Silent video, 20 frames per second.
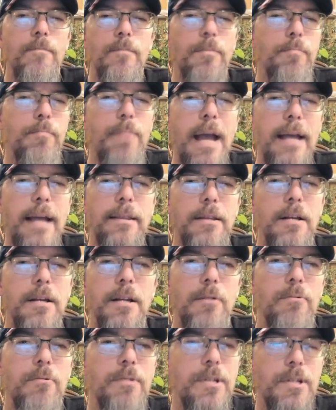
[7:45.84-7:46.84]
Back then
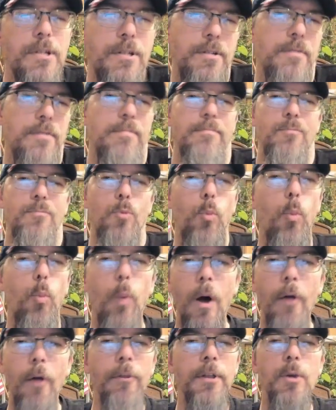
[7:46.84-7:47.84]
it was
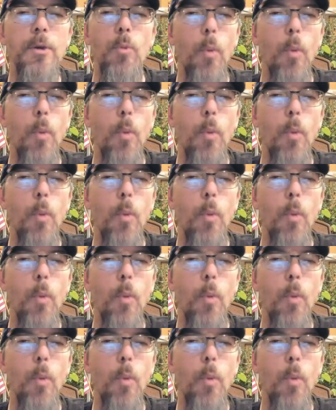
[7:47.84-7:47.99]
wealthy